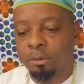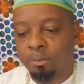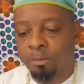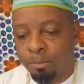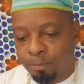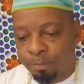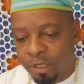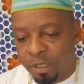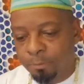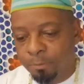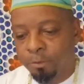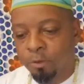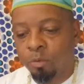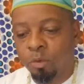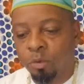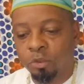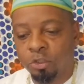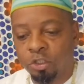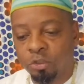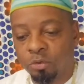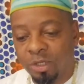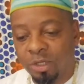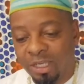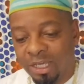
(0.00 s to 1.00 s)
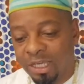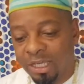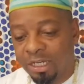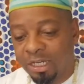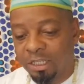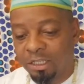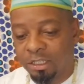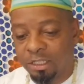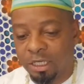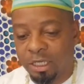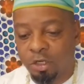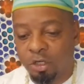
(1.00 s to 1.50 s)
People will do
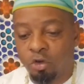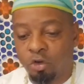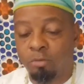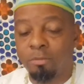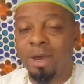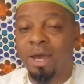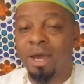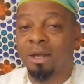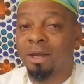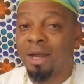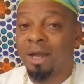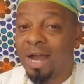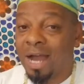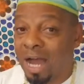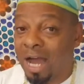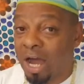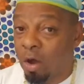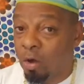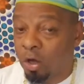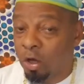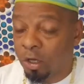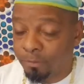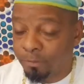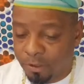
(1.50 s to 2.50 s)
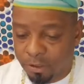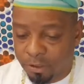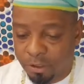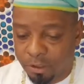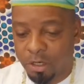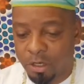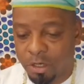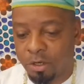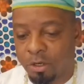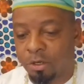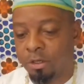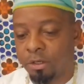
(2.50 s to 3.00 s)
anything, no matter how
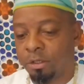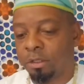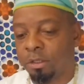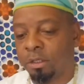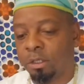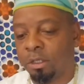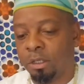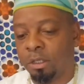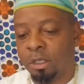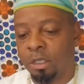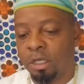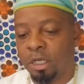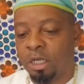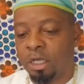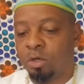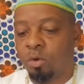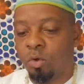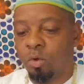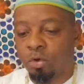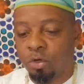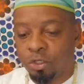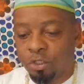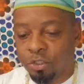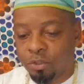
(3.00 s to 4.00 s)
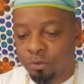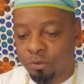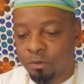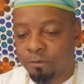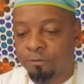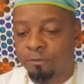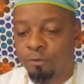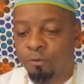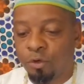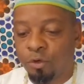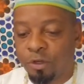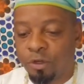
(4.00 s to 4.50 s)
absurd, in order to
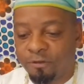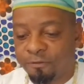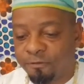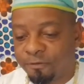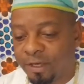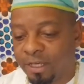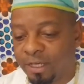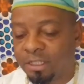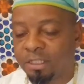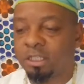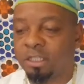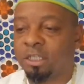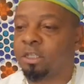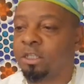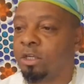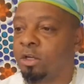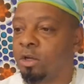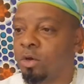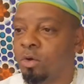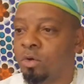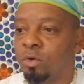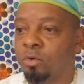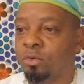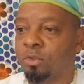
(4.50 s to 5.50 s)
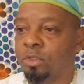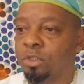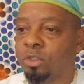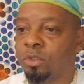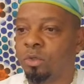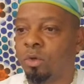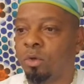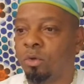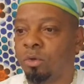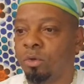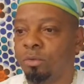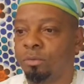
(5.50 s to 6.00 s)
avoid facing their own
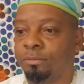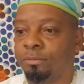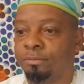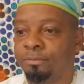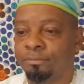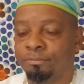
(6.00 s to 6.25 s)
soul,